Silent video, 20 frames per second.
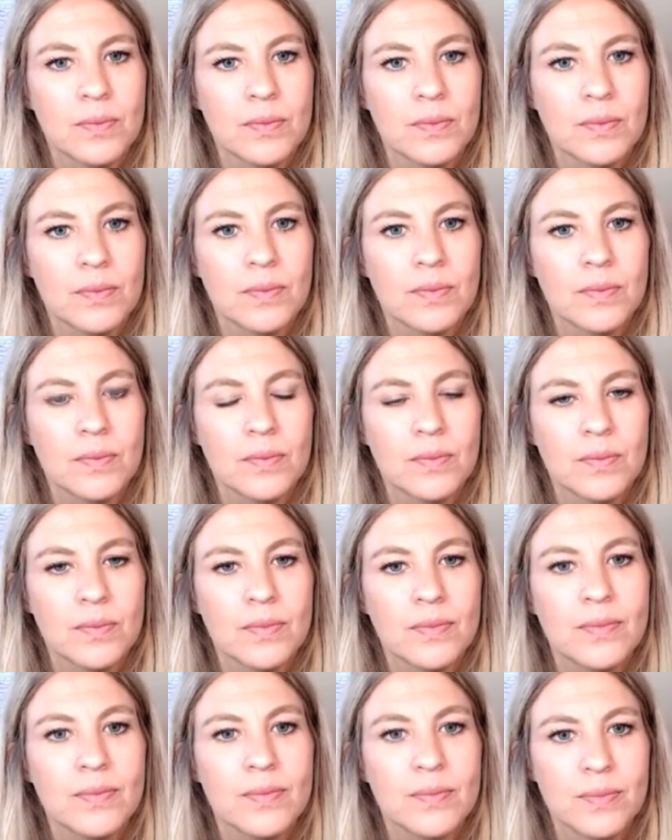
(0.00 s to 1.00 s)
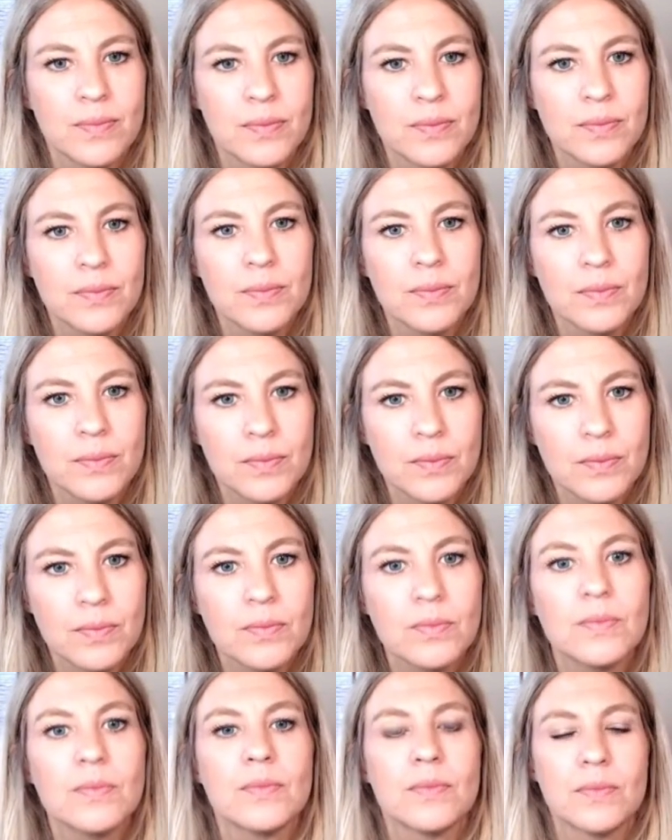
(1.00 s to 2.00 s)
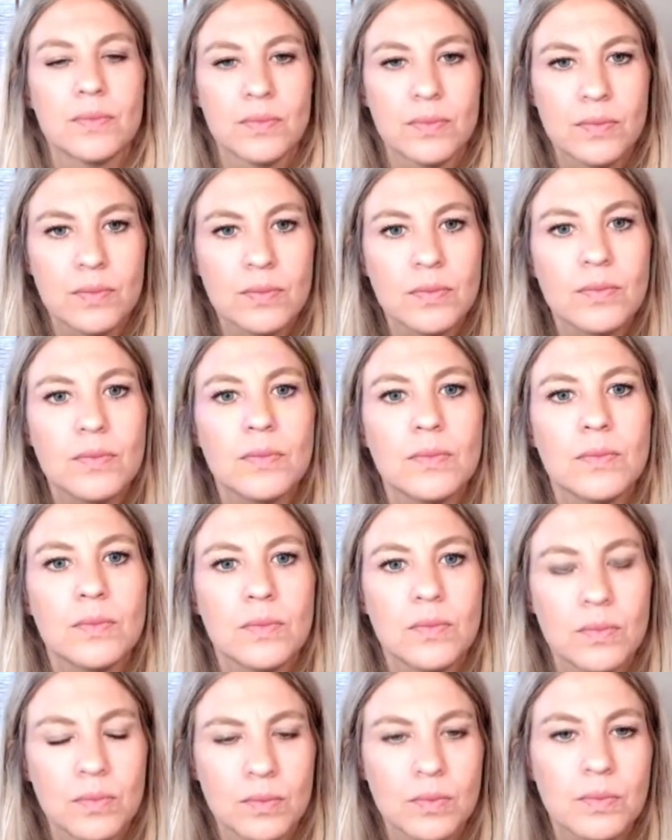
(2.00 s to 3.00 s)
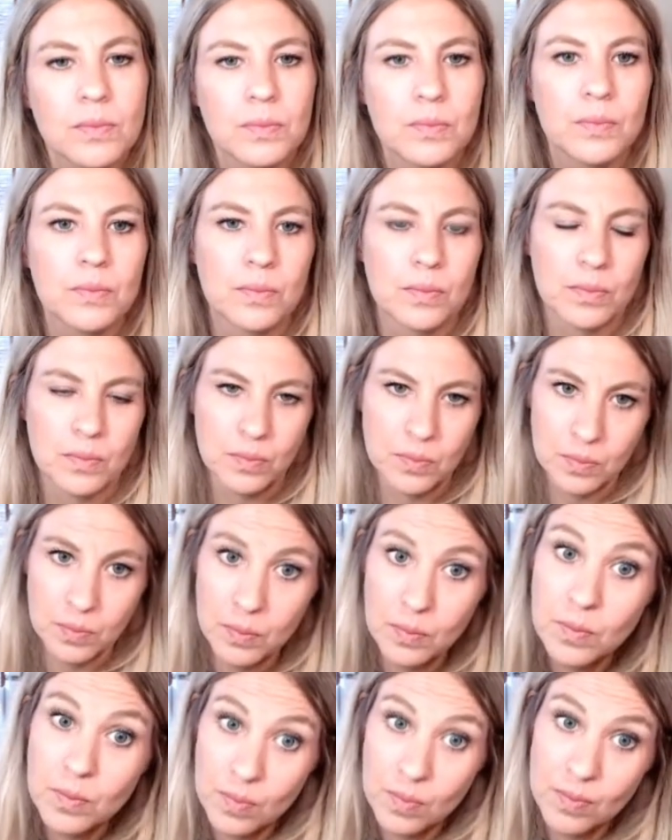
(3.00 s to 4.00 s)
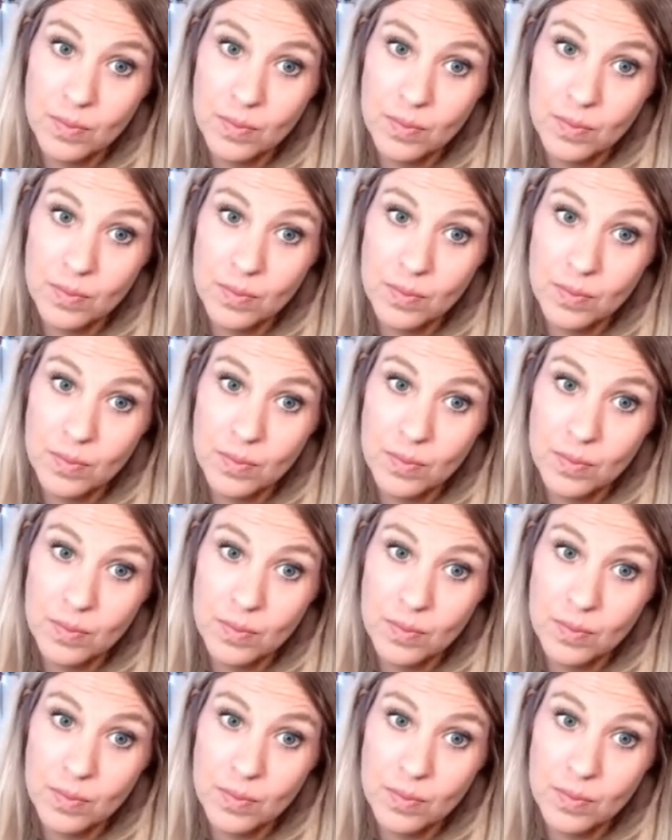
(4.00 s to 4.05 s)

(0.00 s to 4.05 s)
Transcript: The person shown says nothing.